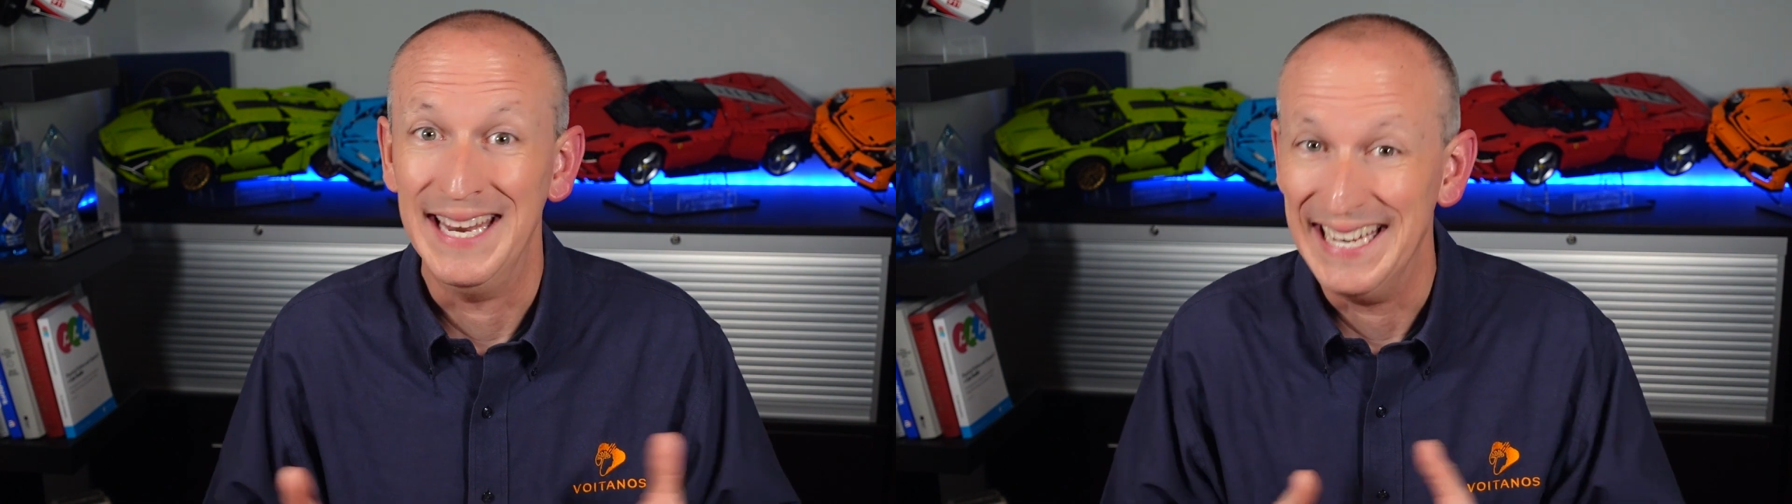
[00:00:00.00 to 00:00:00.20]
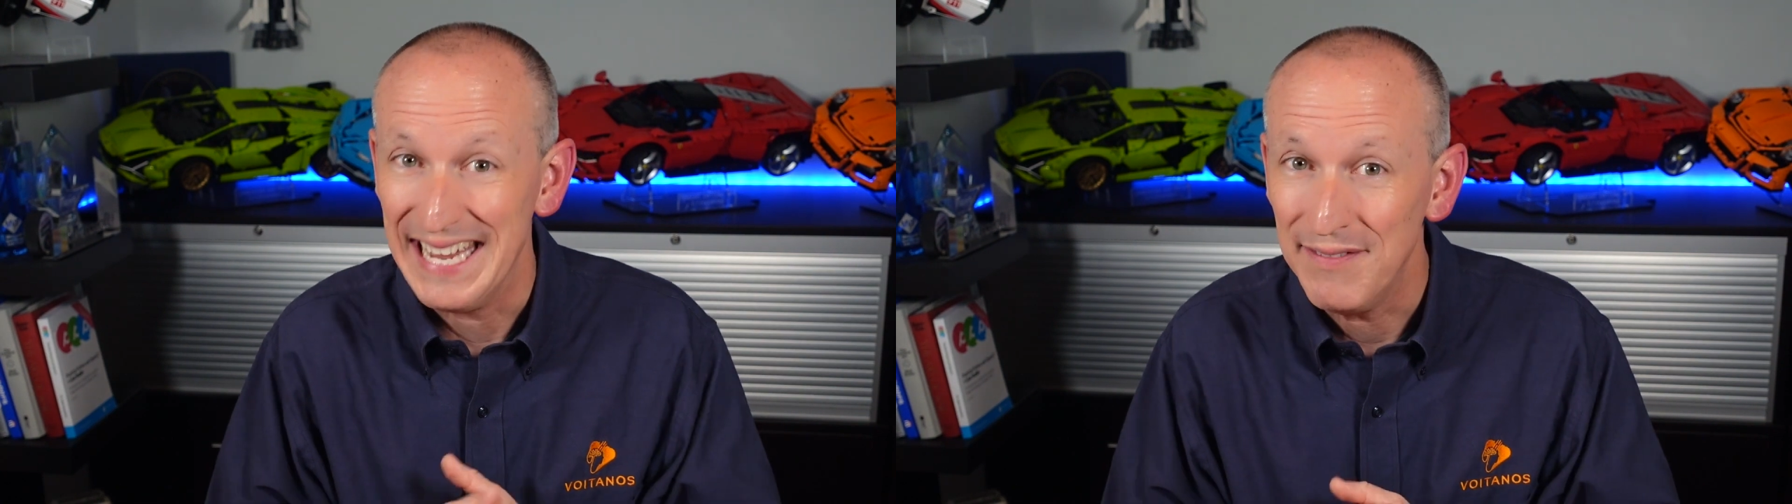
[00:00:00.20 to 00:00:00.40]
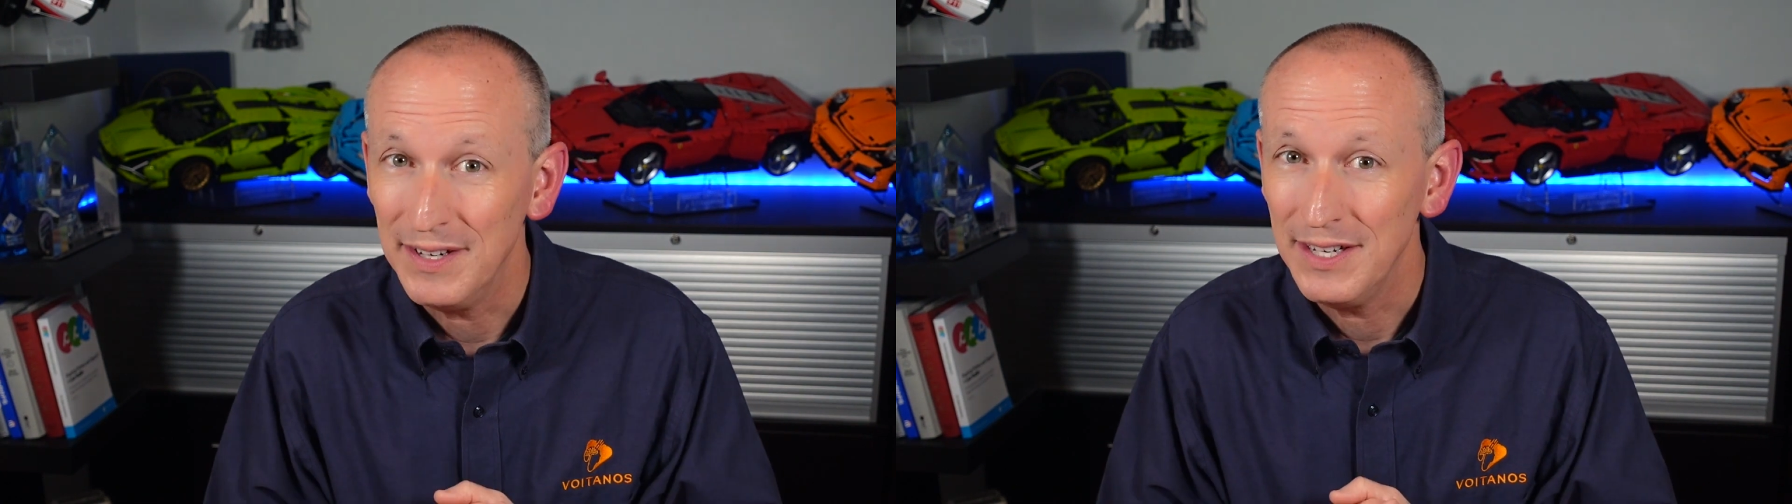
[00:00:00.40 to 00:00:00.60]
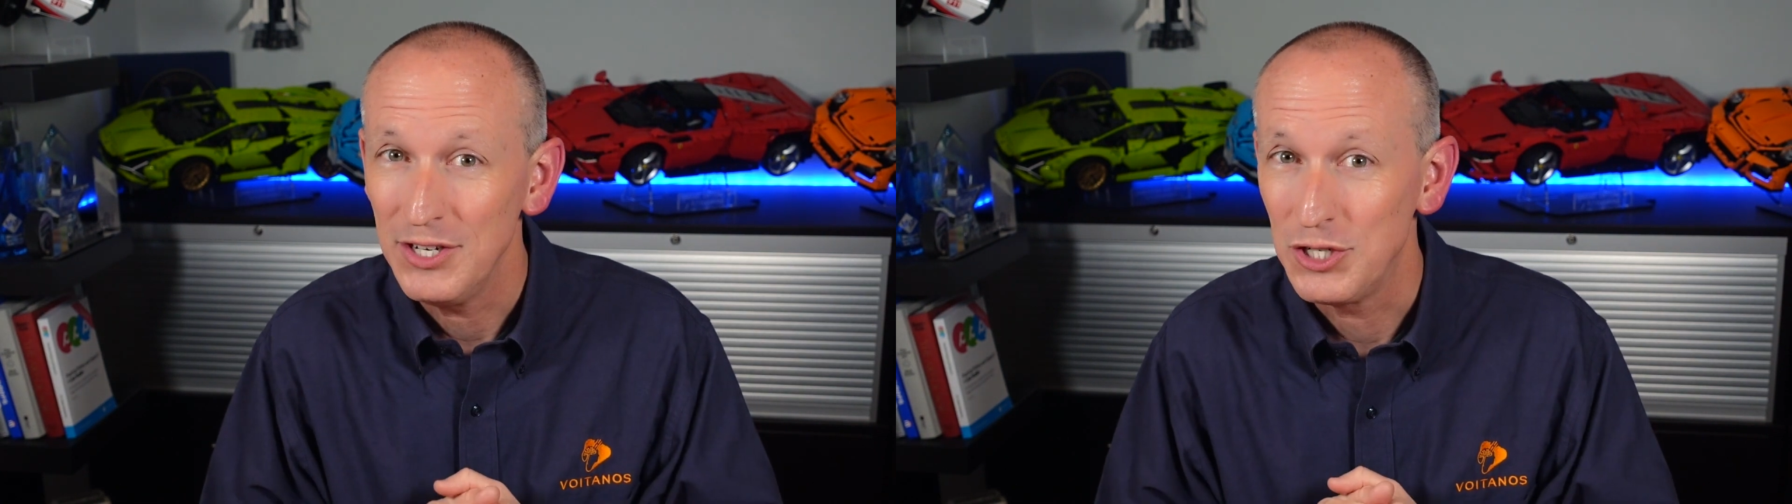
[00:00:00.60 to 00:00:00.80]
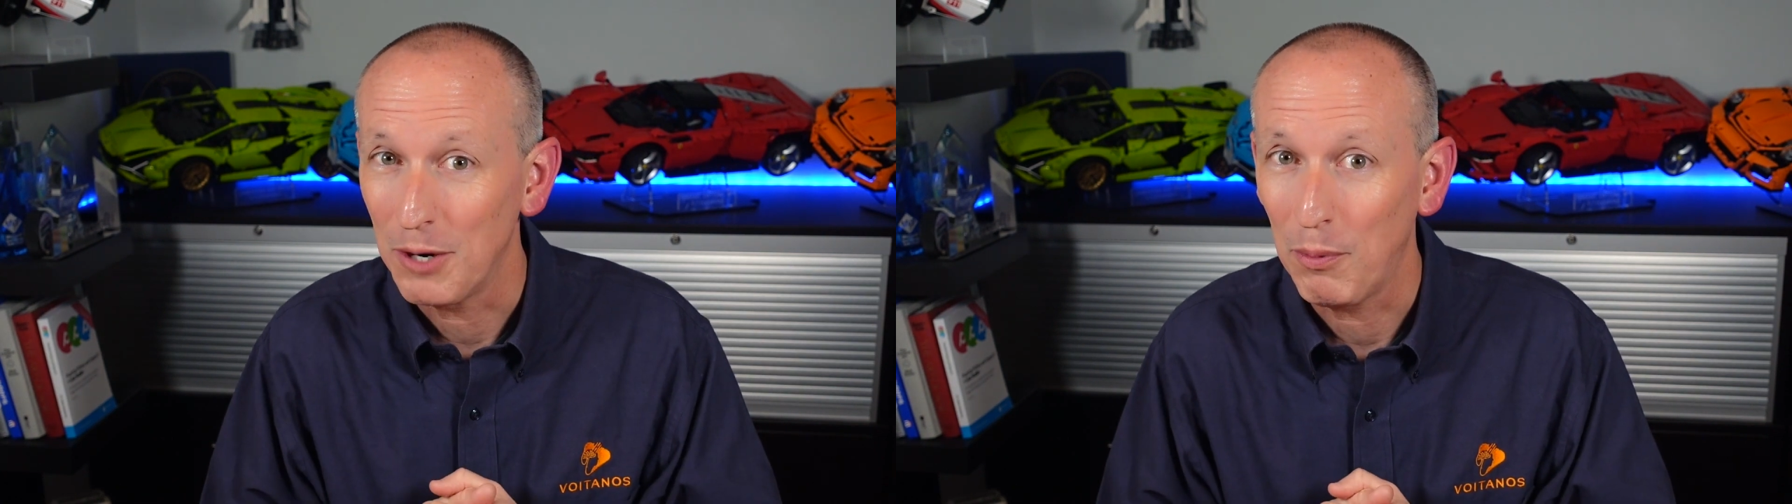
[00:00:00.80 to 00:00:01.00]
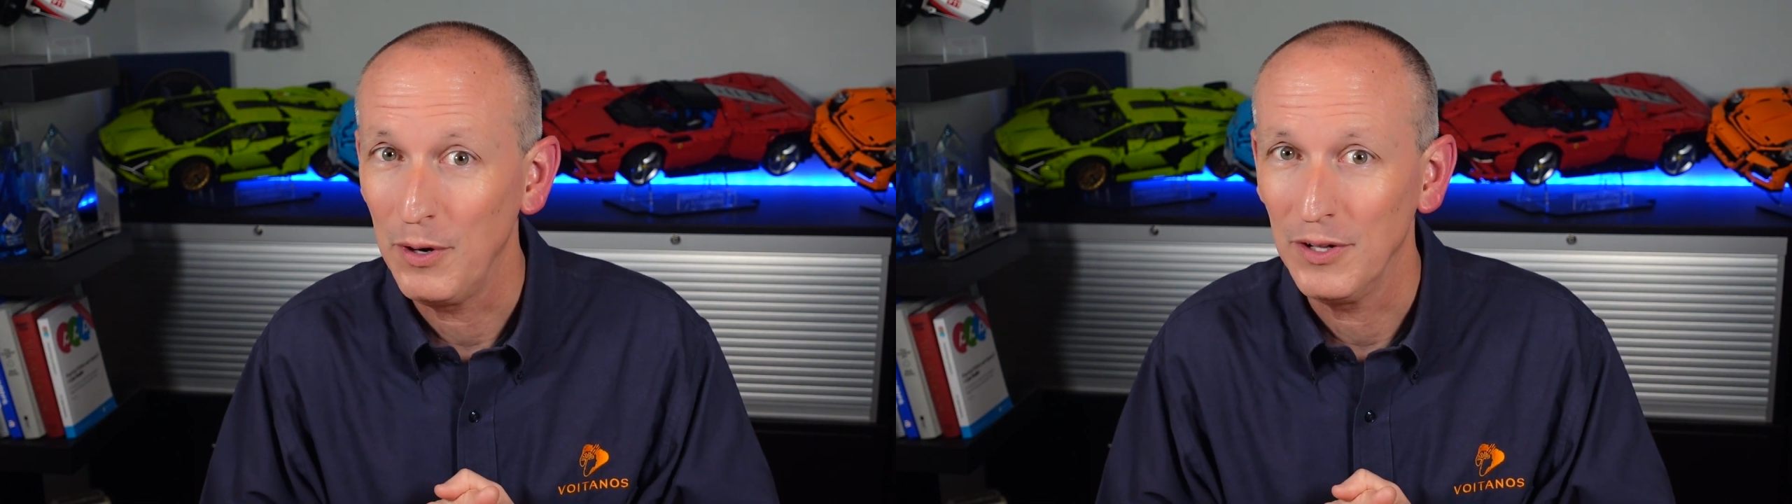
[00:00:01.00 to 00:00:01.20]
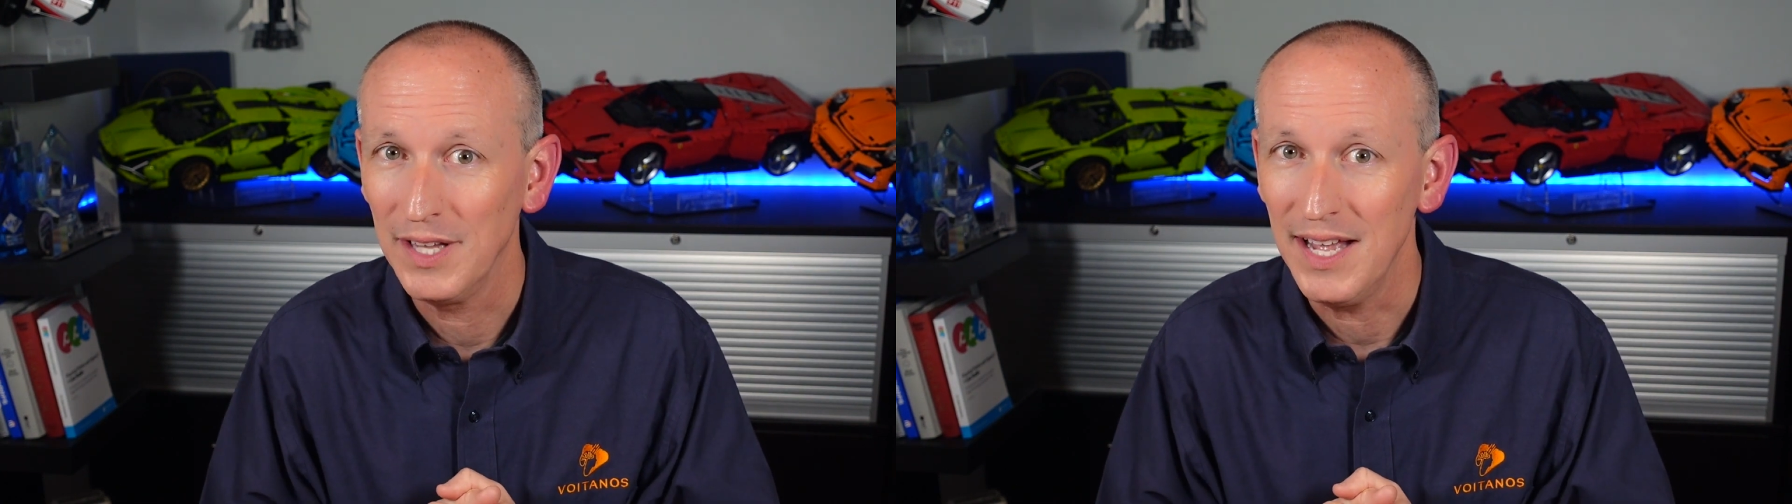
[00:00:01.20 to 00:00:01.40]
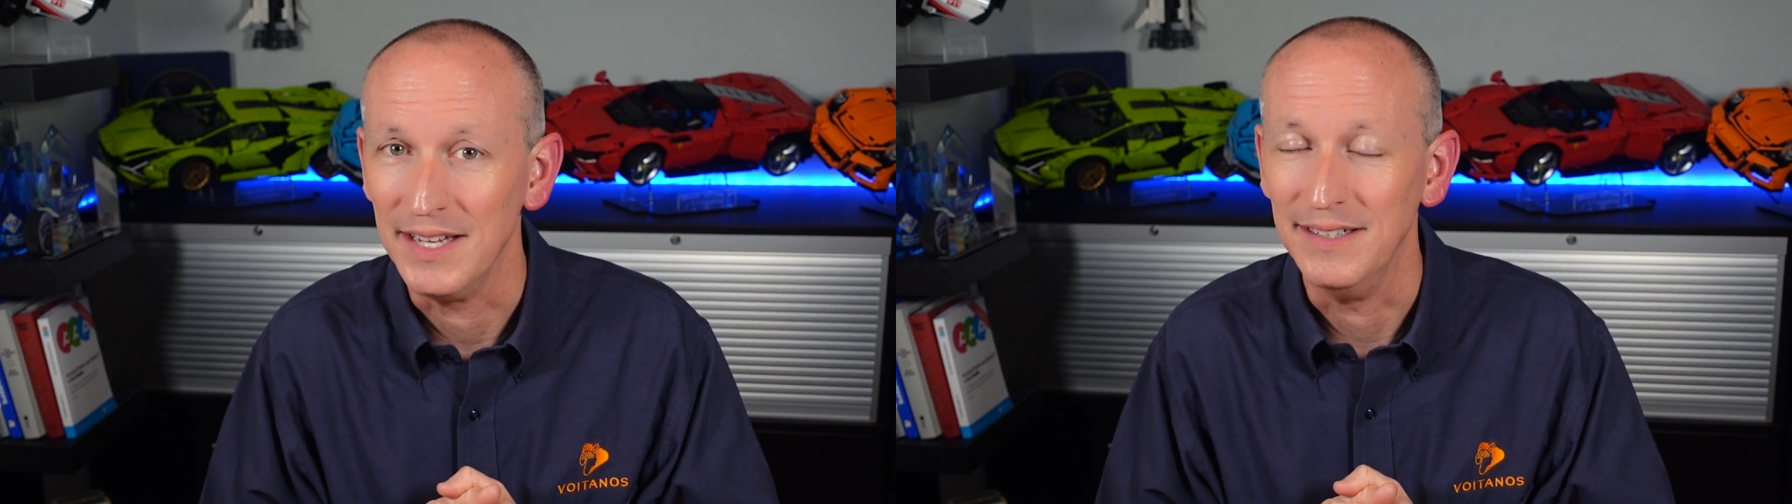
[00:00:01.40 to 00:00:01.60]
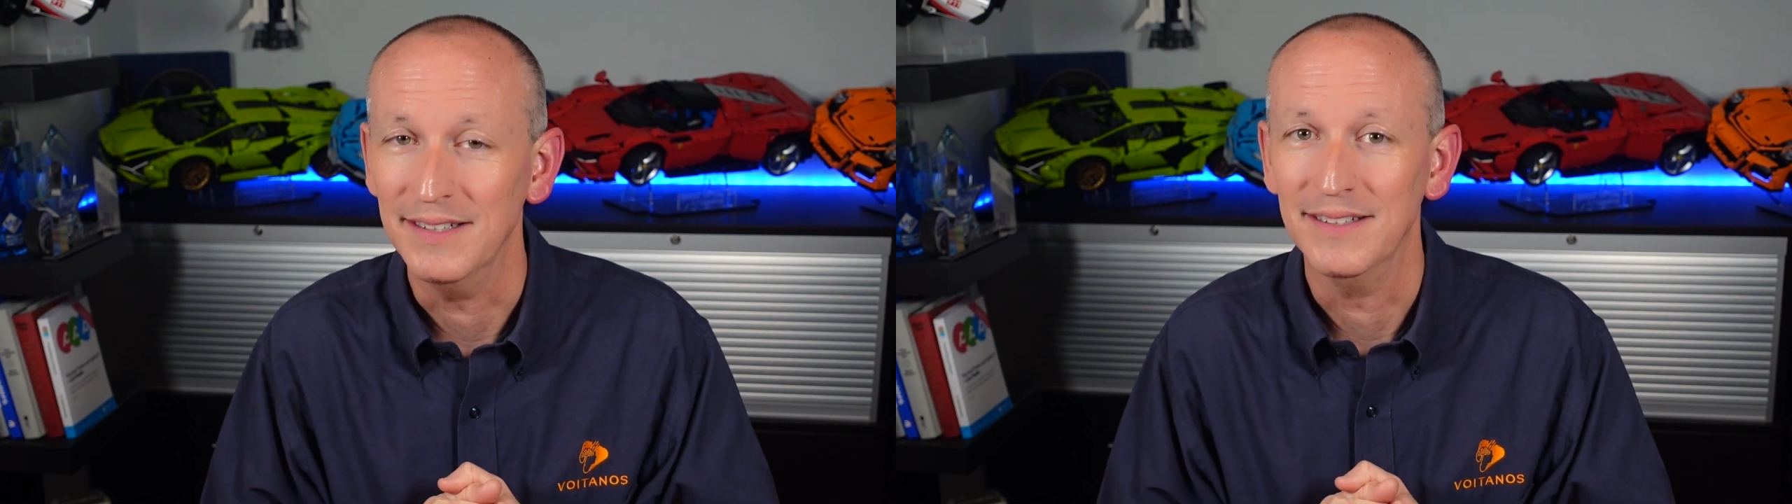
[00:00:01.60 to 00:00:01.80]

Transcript: and even SharePoint Online?